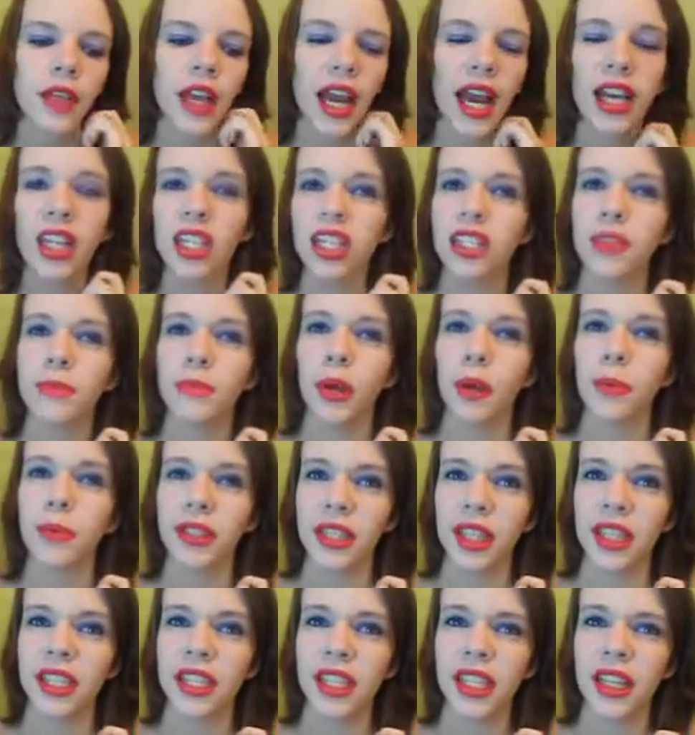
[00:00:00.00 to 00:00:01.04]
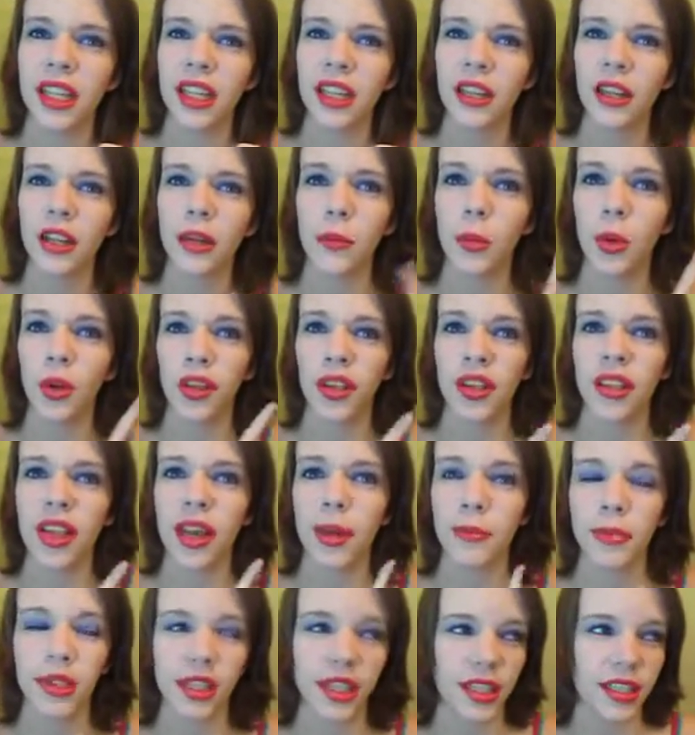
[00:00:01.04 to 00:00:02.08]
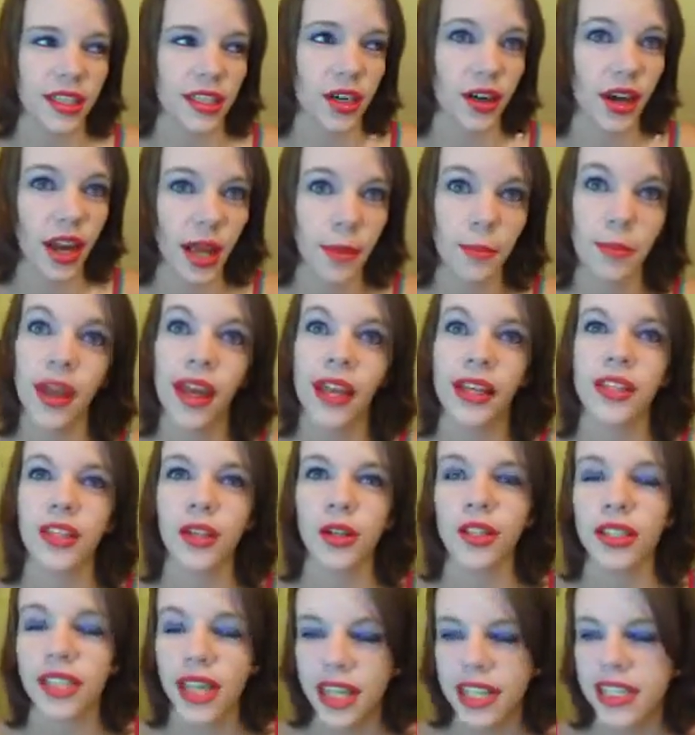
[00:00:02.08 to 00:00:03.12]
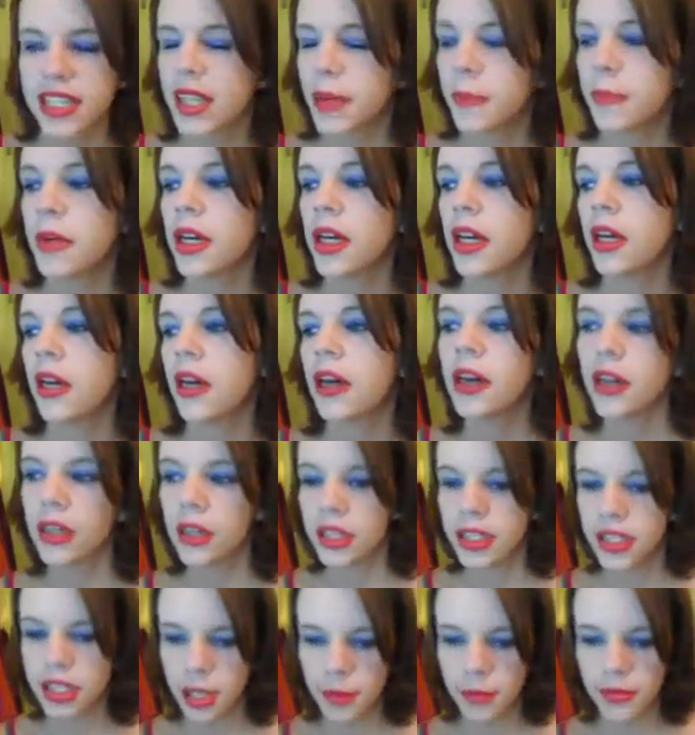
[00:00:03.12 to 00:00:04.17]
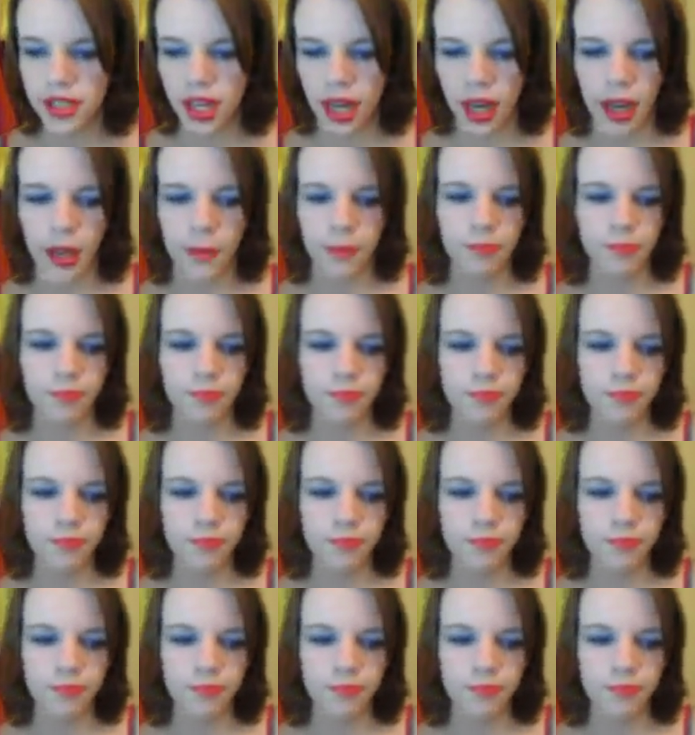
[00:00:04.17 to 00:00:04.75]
Actually, probably less than, or more than that, because they're handmade, so it takes them some time.